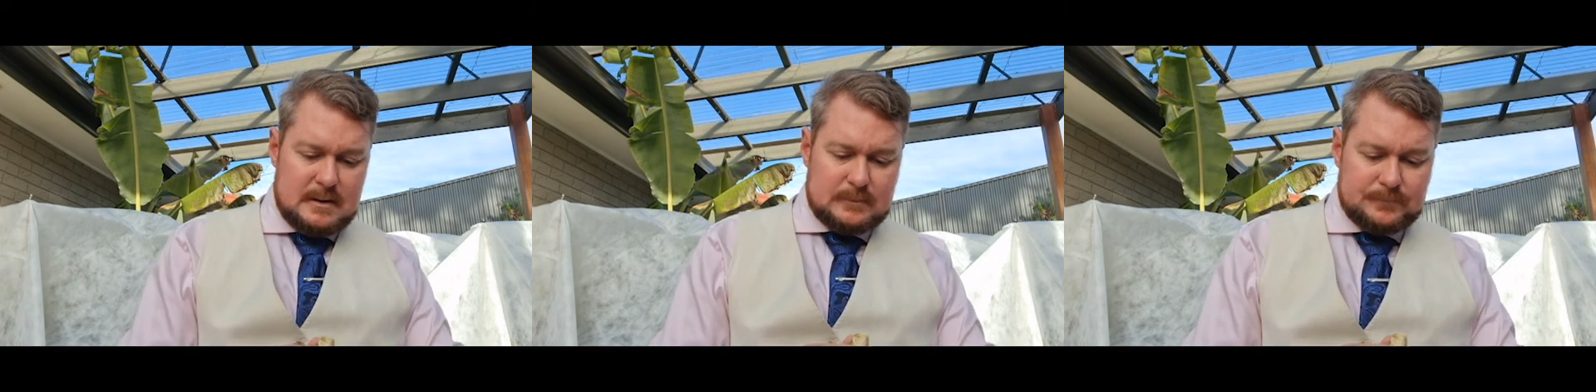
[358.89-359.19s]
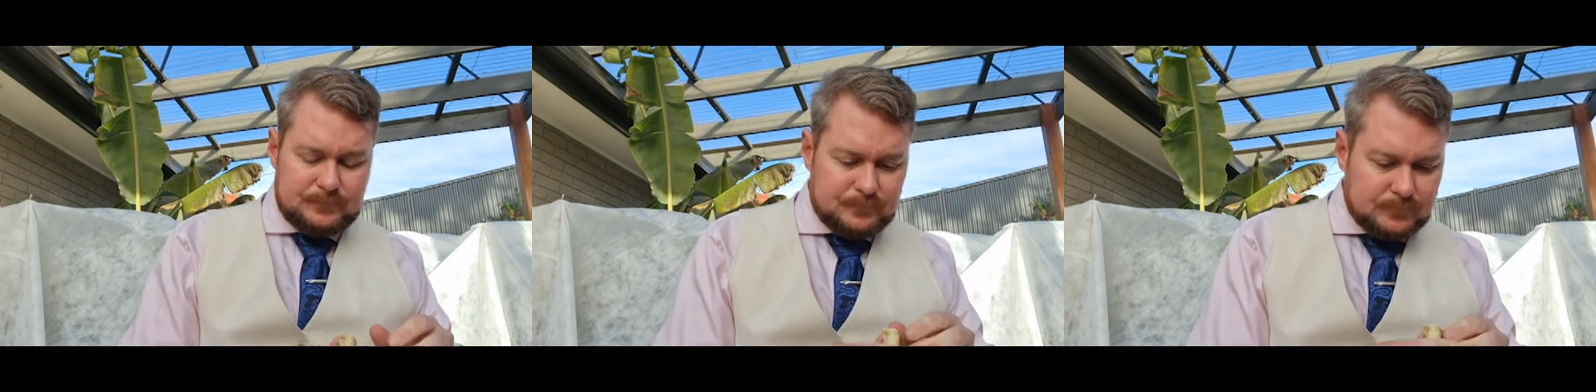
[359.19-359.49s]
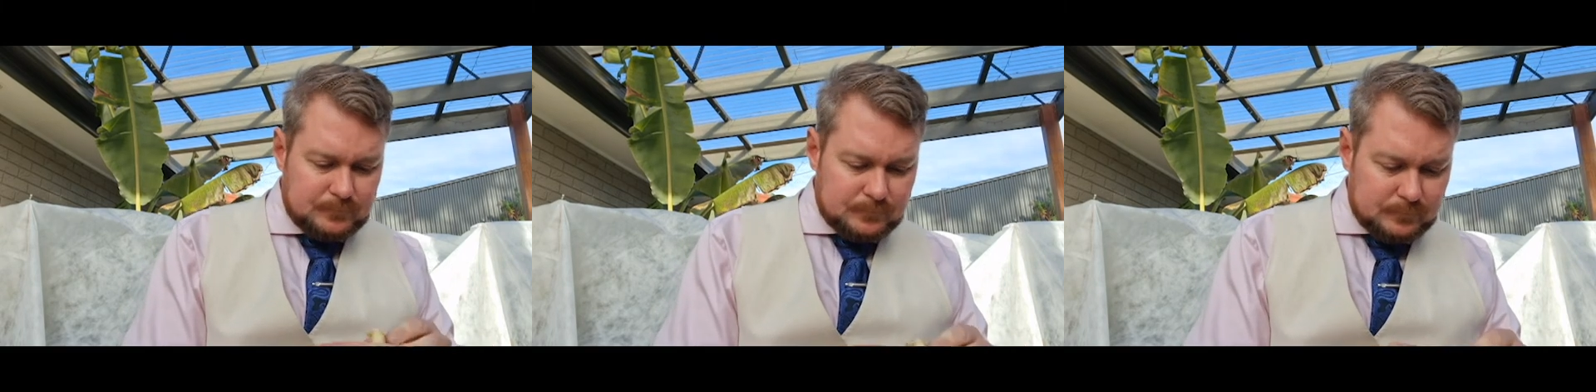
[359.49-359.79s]

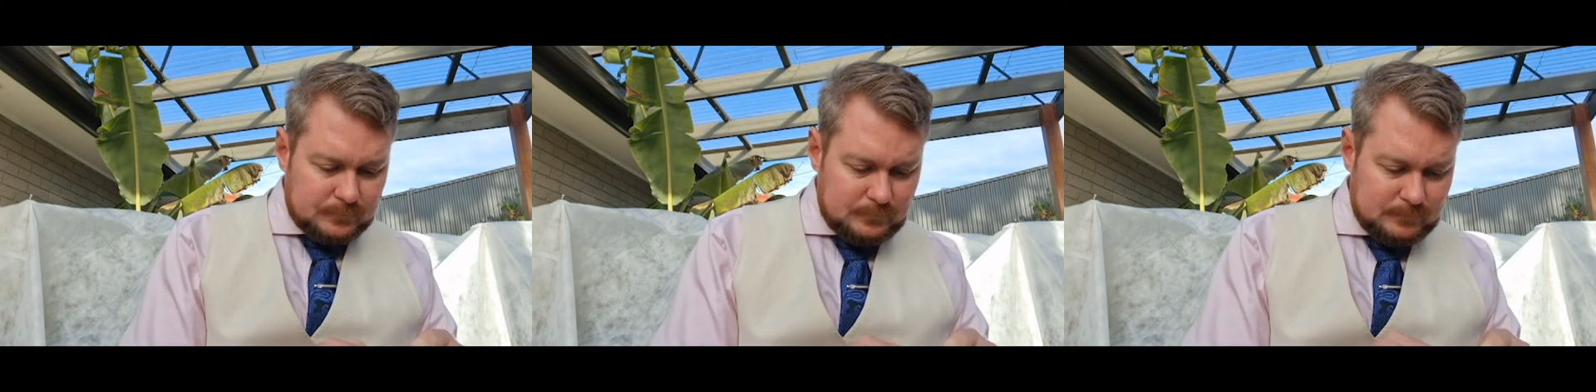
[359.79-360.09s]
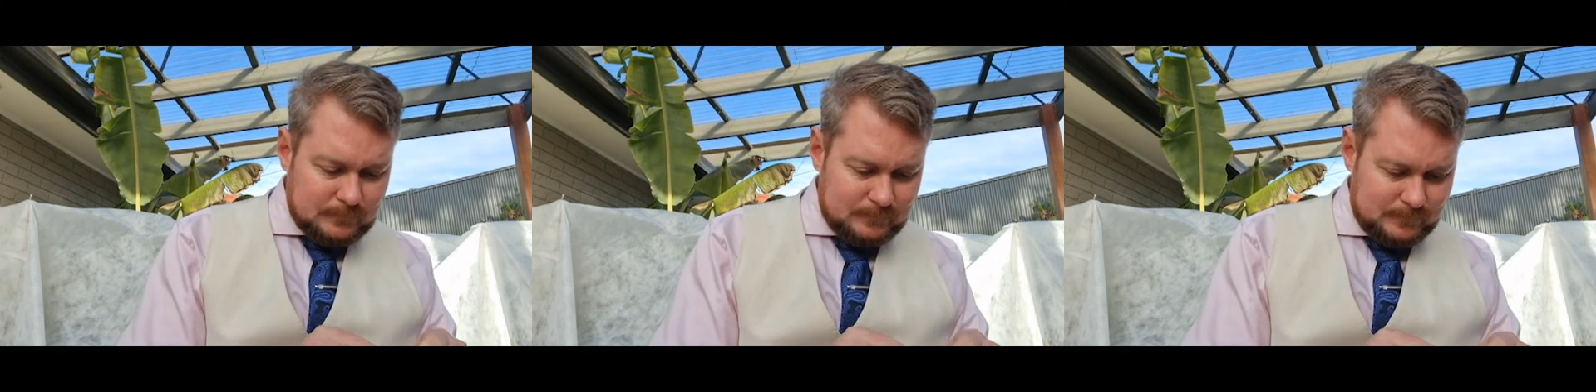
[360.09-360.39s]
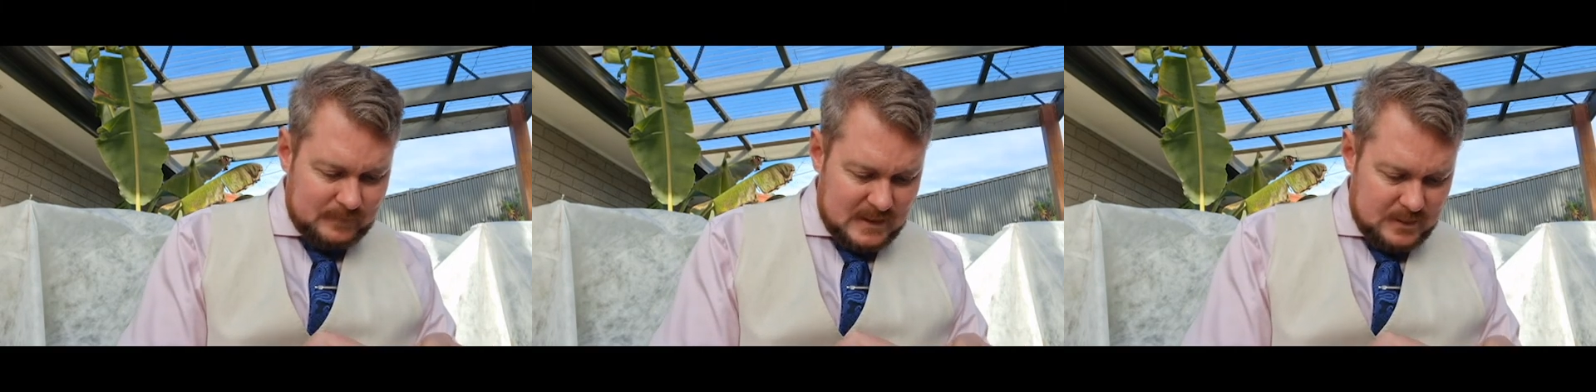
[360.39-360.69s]

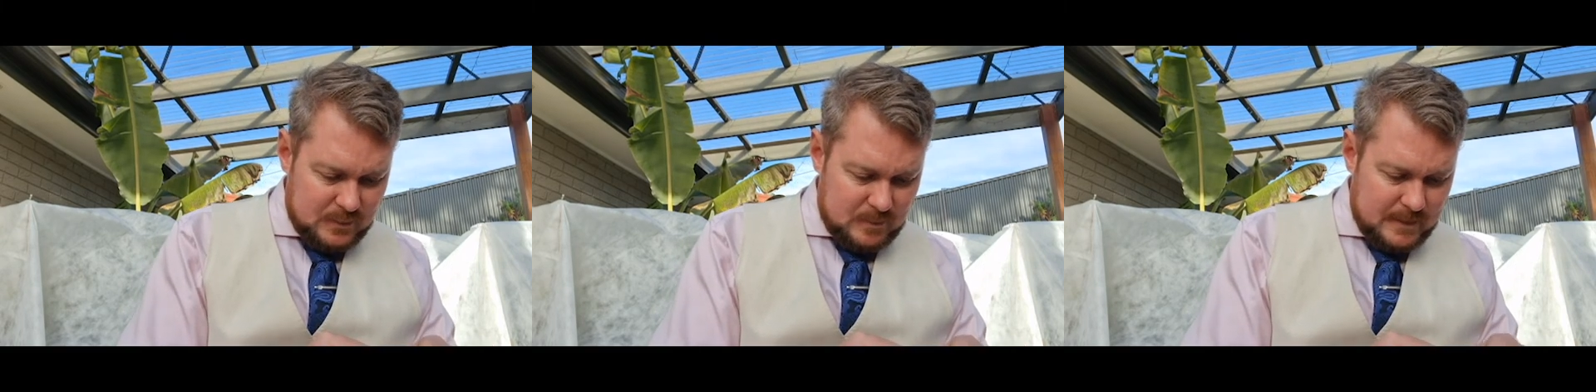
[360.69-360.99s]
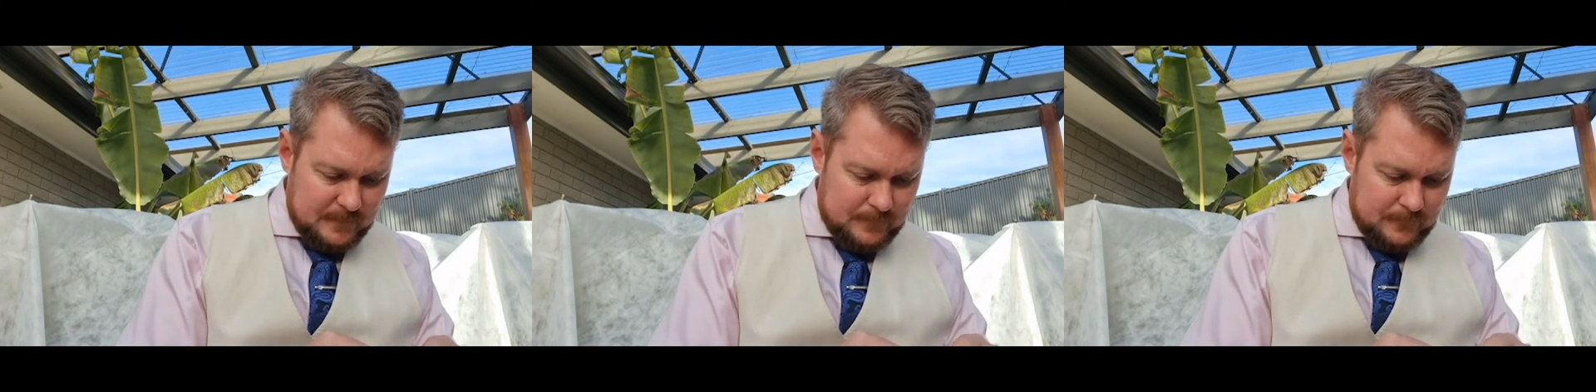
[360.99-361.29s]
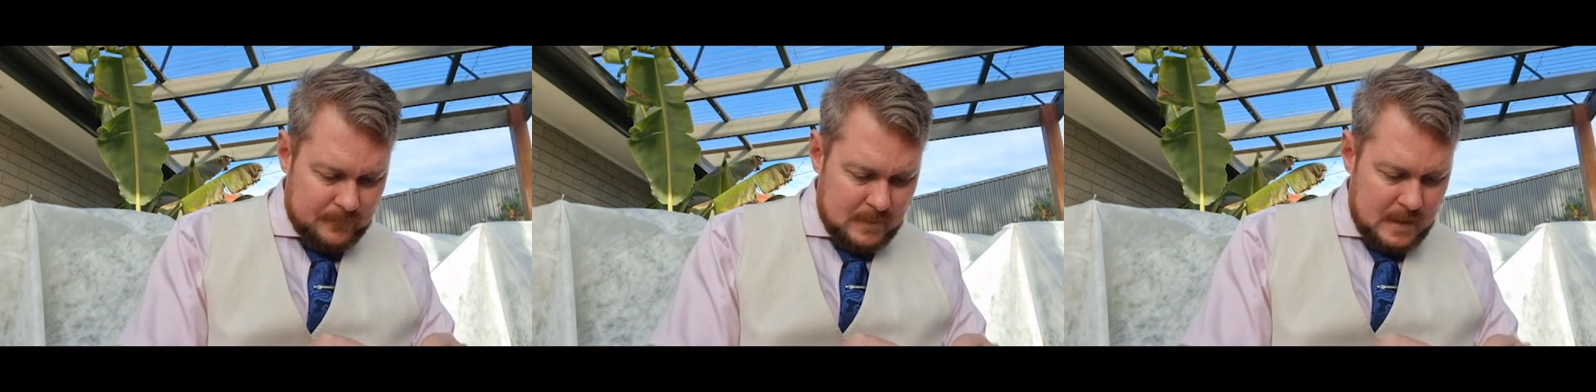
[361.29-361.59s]
that's annoying.
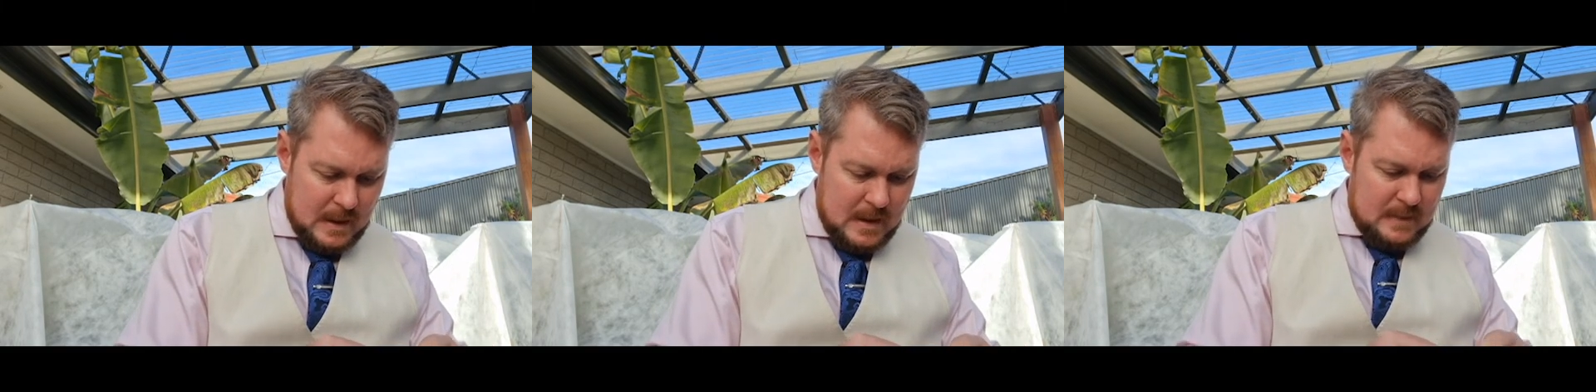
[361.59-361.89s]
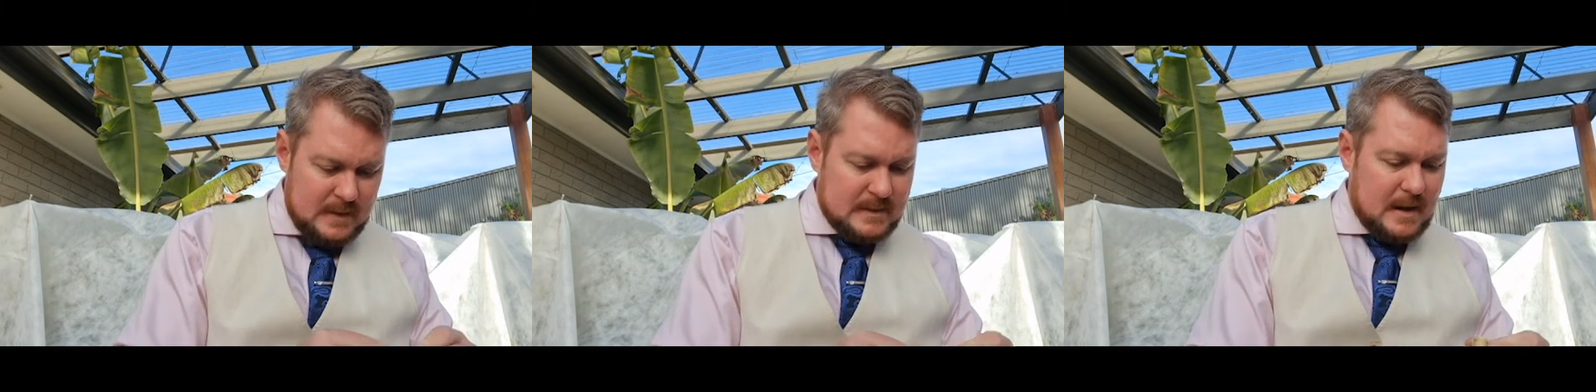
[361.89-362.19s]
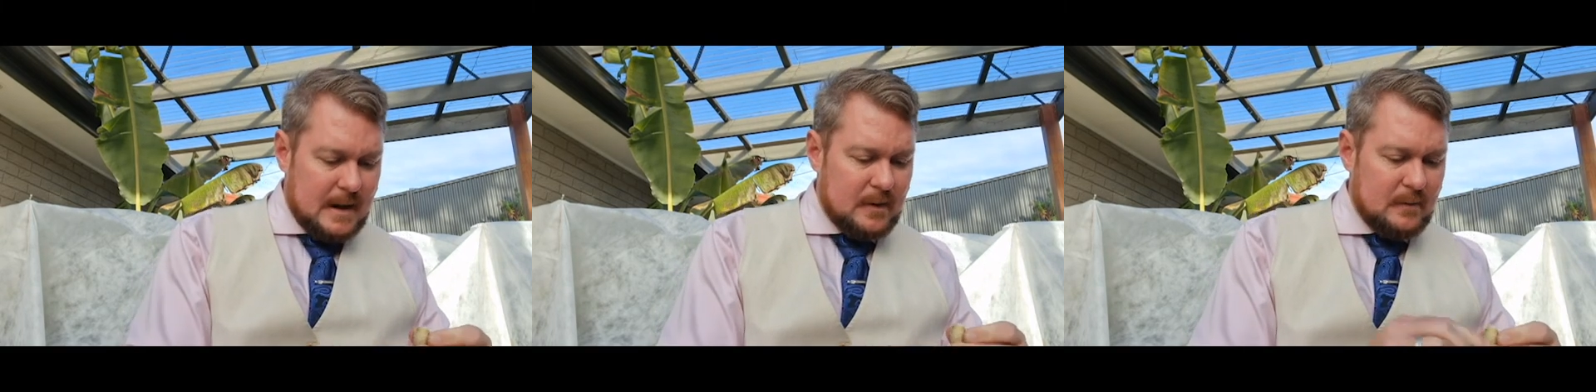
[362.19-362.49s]
This
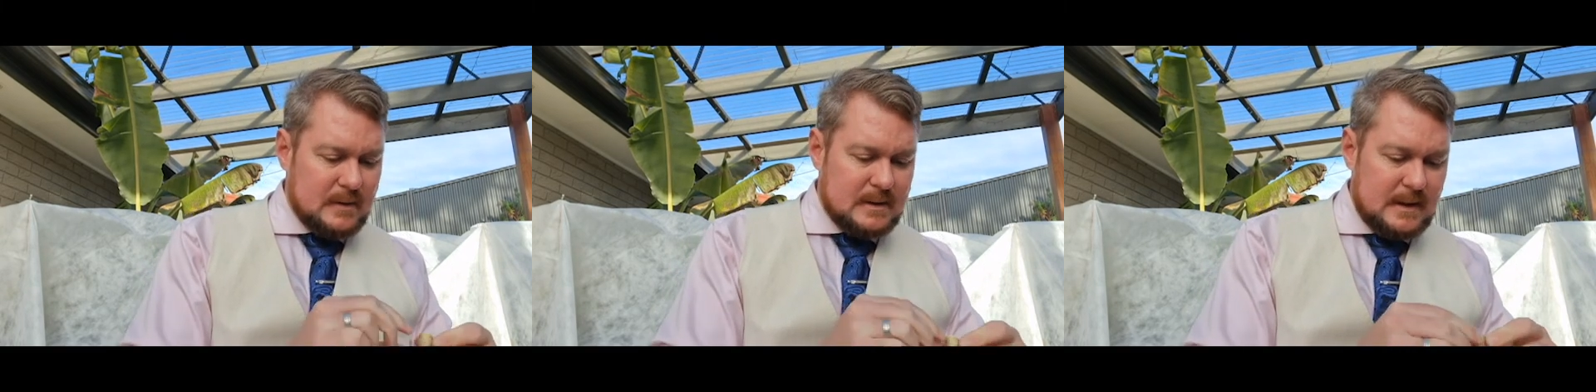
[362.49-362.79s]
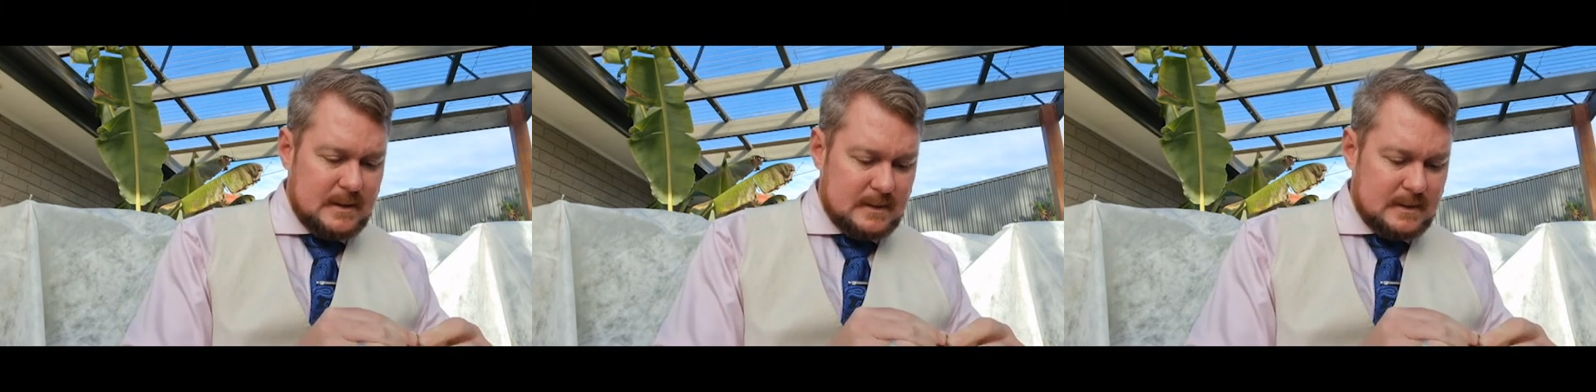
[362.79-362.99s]
cutting of the seed